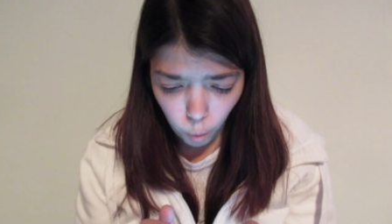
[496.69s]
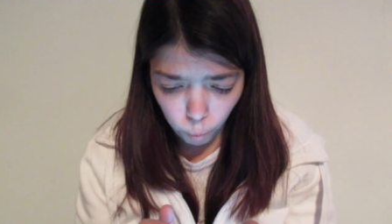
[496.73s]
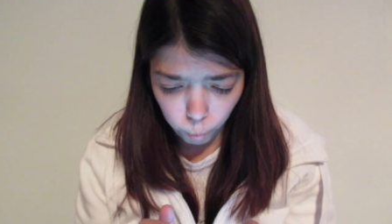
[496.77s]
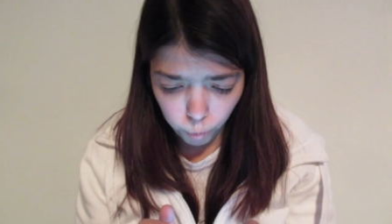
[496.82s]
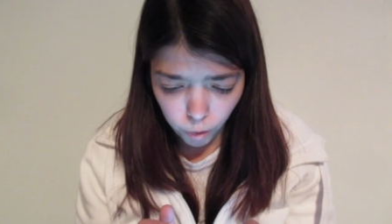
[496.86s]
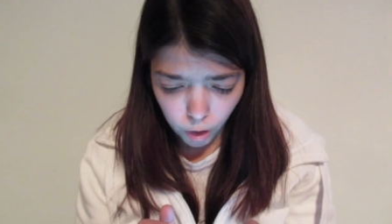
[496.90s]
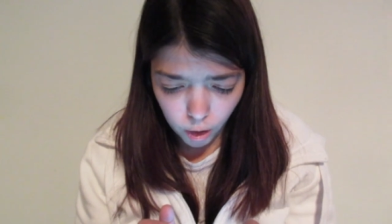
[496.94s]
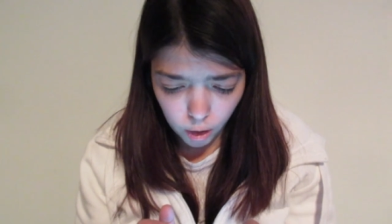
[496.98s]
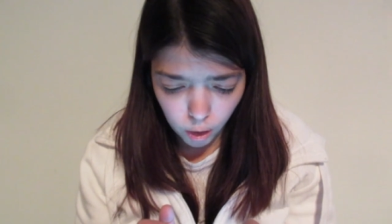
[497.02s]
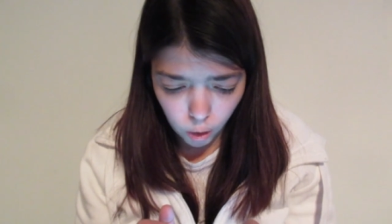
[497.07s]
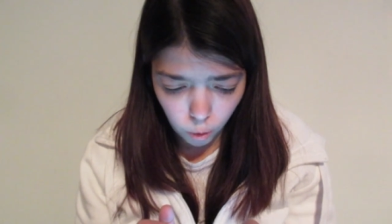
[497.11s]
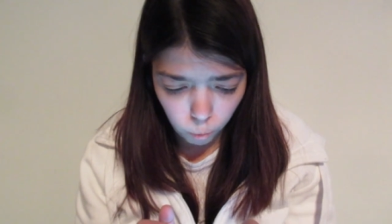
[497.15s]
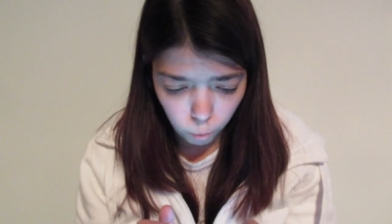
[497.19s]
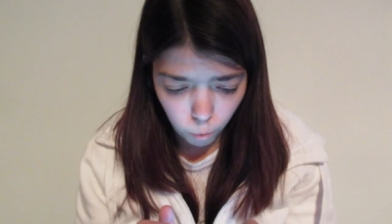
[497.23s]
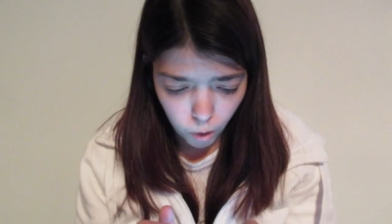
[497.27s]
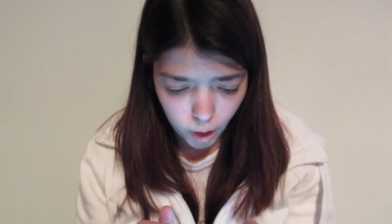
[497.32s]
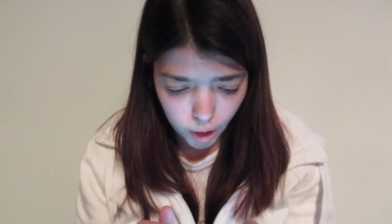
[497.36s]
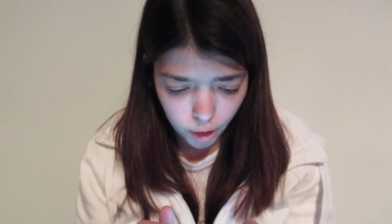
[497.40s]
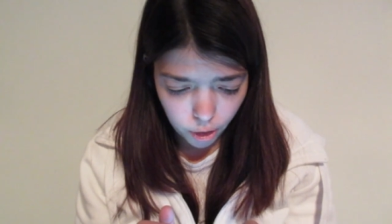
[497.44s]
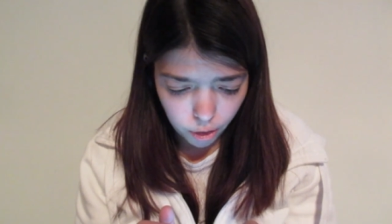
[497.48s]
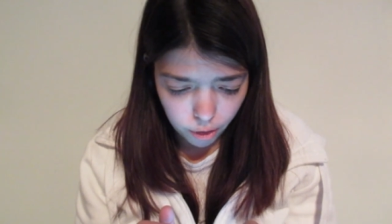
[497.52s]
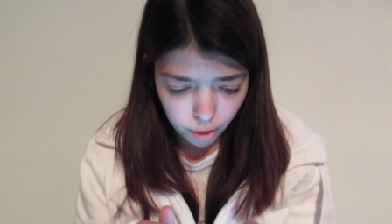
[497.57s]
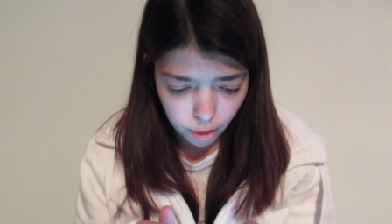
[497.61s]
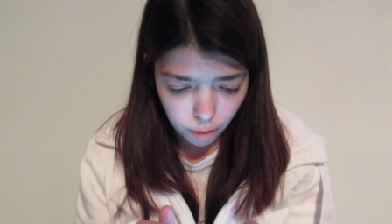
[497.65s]
Lola
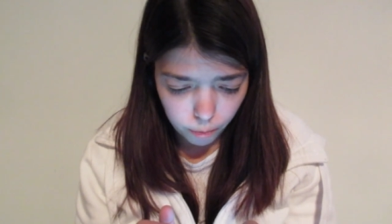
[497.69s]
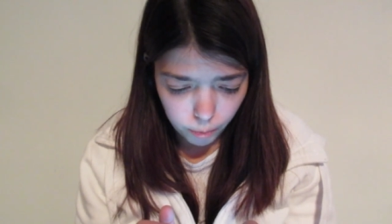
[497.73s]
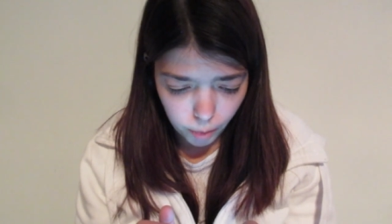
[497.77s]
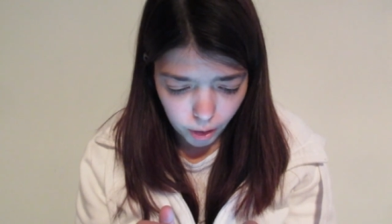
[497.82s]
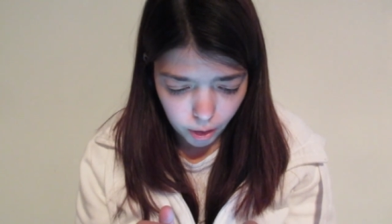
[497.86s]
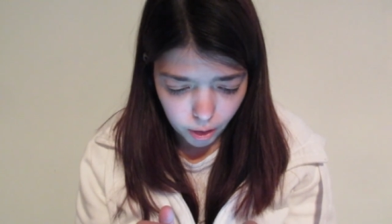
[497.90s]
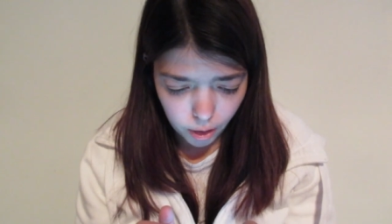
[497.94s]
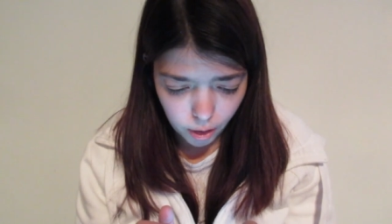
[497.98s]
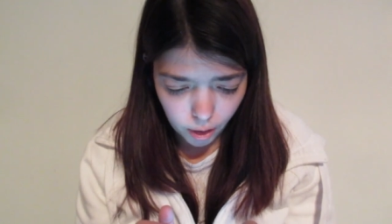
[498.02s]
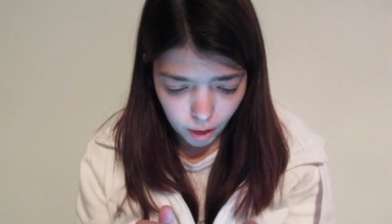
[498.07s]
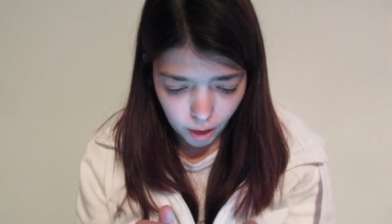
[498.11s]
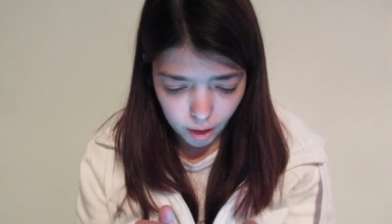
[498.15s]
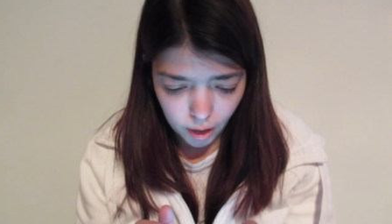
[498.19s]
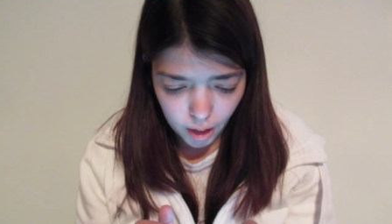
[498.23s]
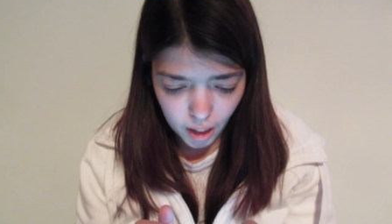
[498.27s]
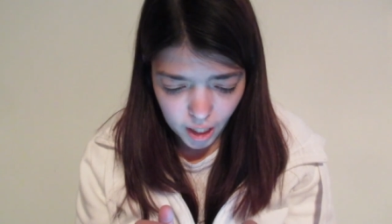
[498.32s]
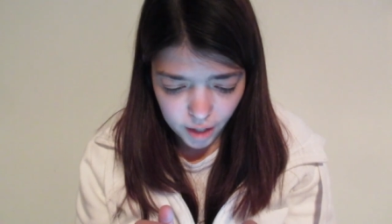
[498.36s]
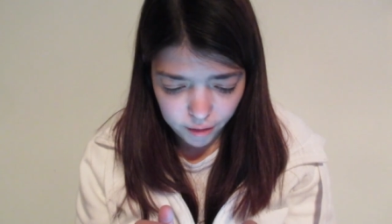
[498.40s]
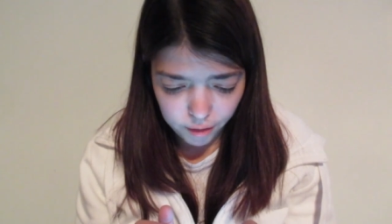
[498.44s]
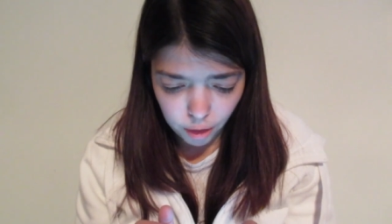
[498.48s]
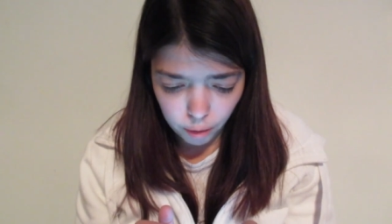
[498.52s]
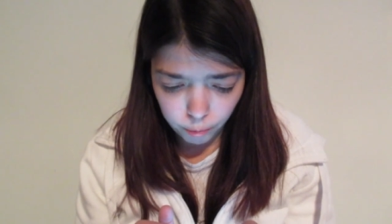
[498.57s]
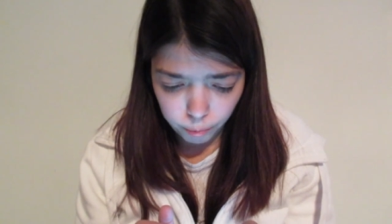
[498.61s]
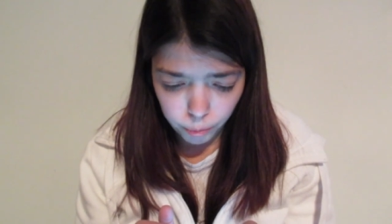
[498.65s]
Watcher Spike, and
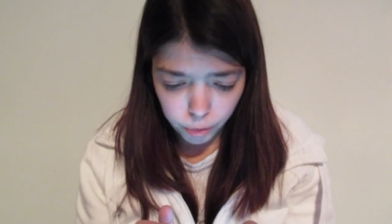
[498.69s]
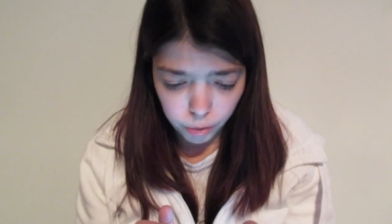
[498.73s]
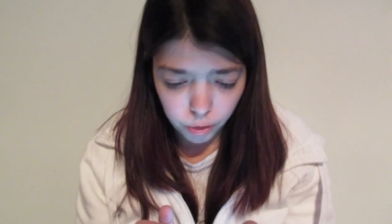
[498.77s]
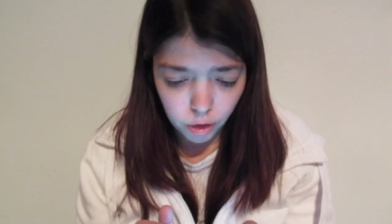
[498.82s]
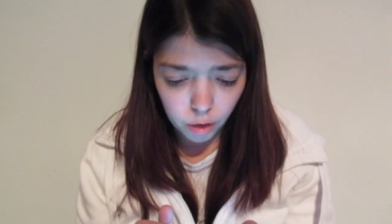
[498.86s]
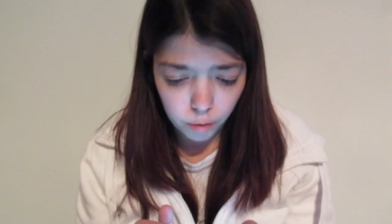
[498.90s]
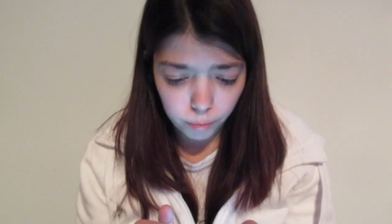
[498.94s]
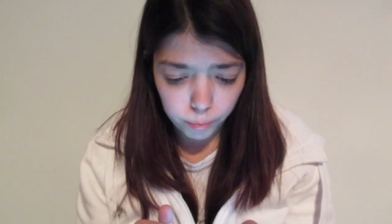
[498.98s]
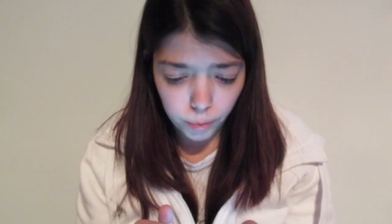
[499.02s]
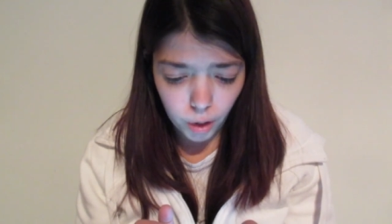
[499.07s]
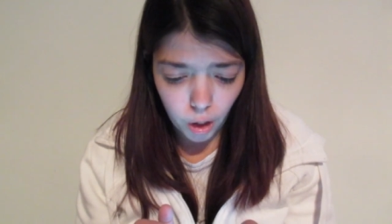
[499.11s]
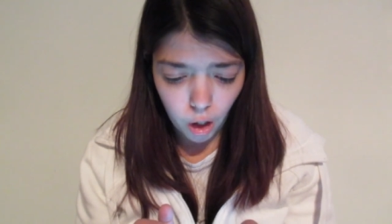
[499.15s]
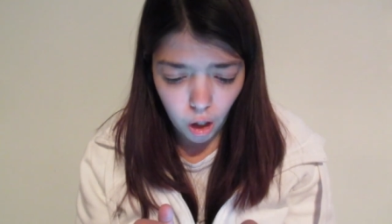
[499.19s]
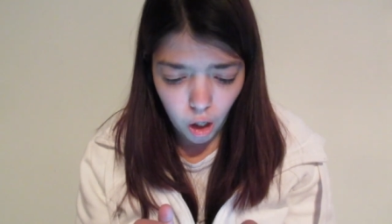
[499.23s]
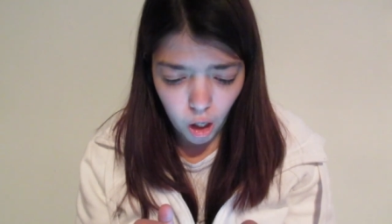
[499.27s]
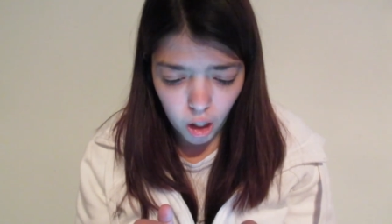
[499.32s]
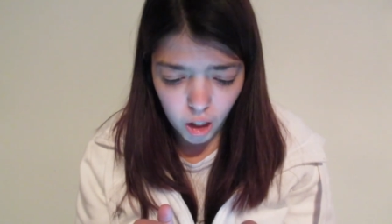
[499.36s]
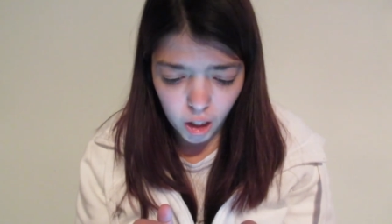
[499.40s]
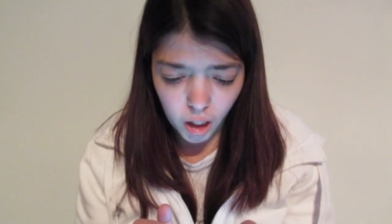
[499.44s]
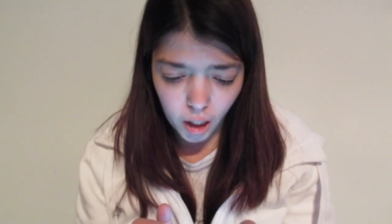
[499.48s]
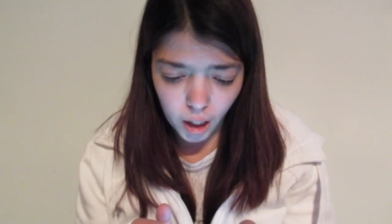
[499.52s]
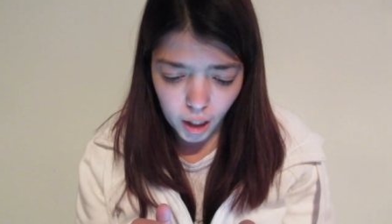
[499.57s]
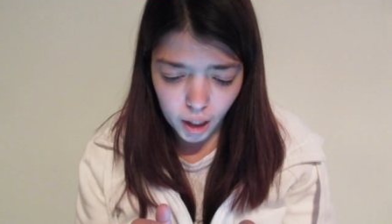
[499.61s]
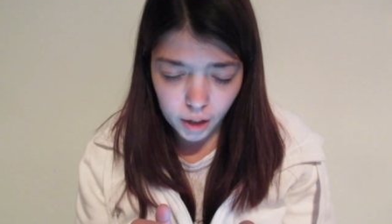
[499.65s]
even the brooding
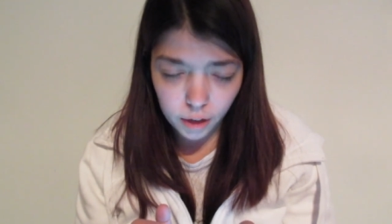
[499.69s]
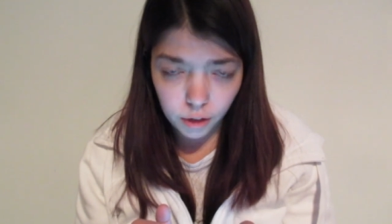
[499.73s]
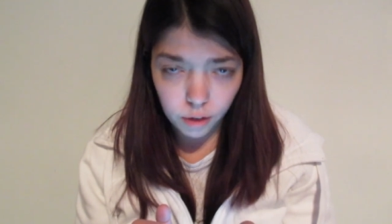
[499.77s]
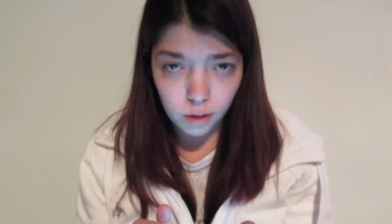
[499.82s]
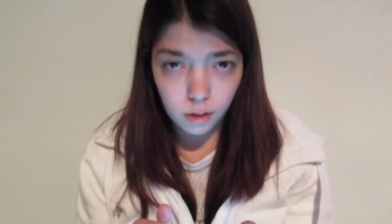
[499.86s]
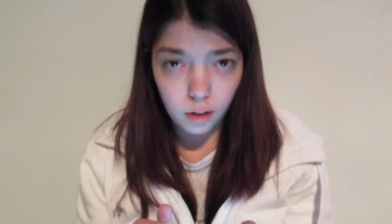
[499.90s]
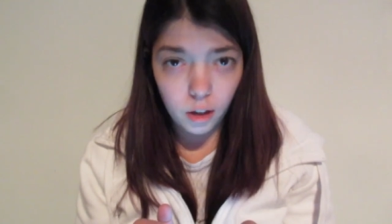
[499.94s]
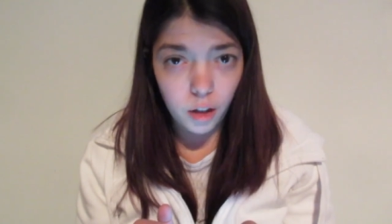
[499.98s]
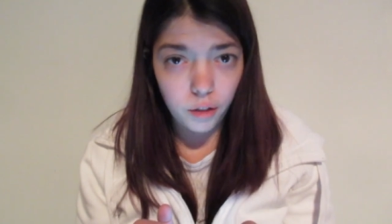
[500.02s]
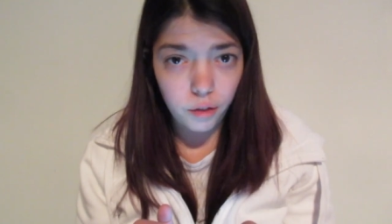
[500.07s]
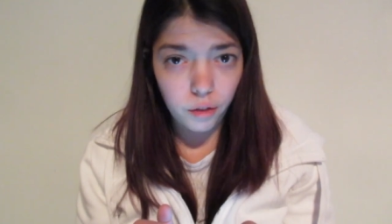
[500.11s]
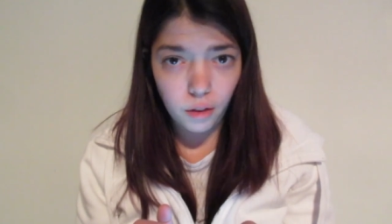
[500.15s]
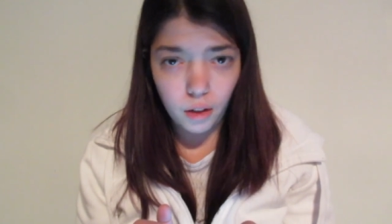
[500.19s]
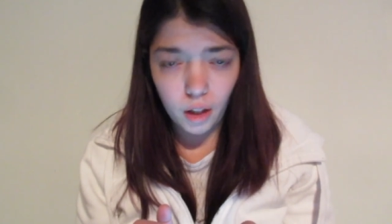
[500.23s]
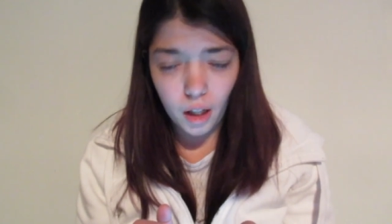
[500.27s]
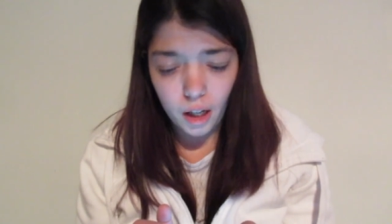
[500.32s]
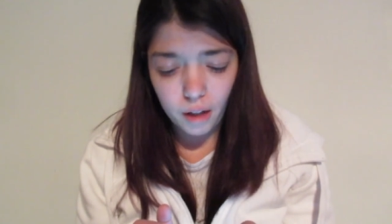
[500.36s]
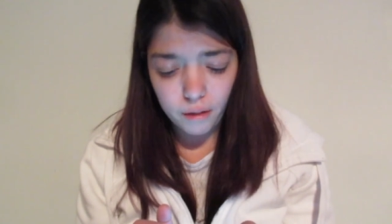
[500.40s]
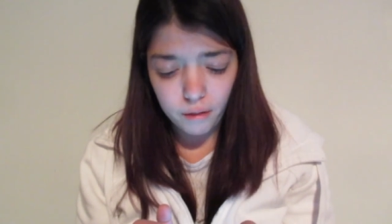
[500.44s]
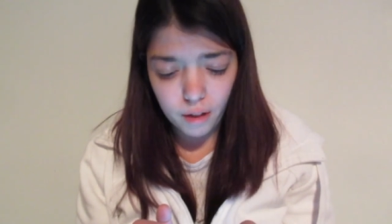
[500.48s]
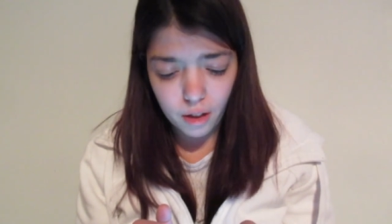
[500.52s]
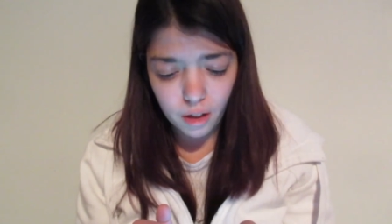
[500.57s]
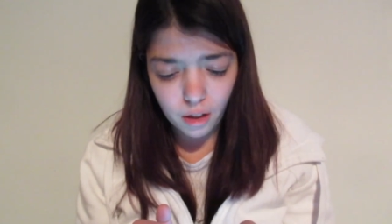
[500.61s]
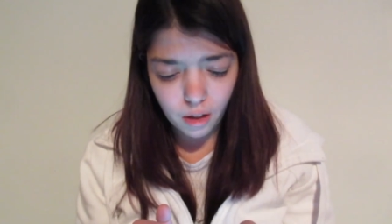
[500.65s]
hot Hunter of
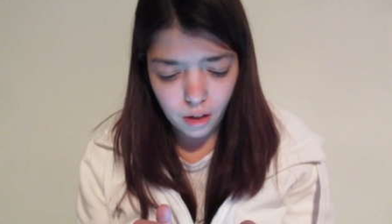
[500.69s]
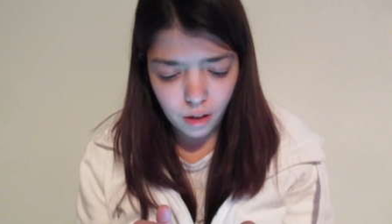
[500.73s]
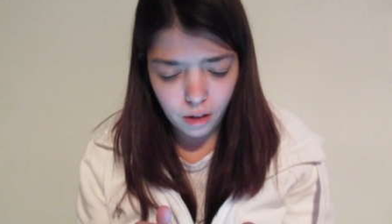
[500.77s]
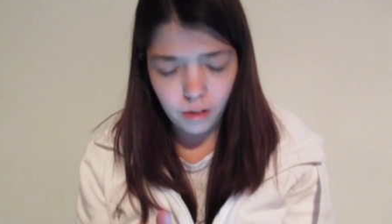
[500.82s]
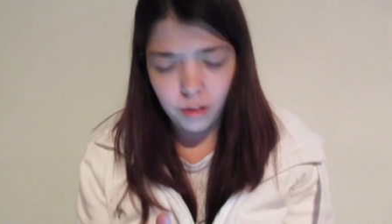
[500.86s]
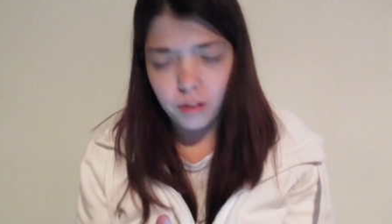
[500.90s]
Timers.